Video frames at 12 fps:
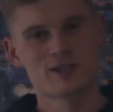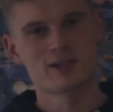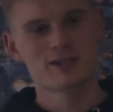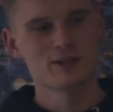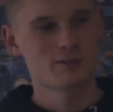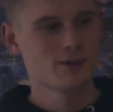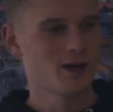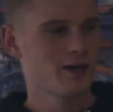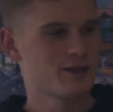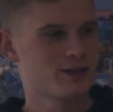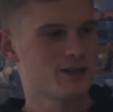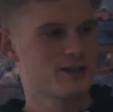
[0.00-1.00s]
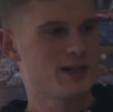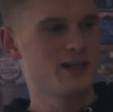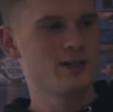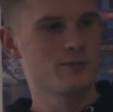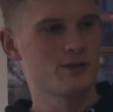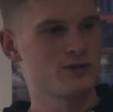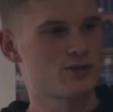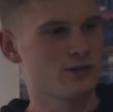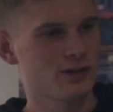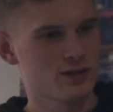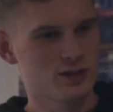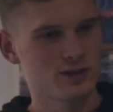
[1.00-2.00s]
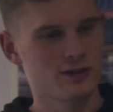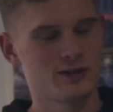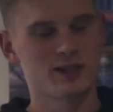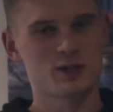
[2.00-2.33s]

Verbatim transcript: system, are titanium construction.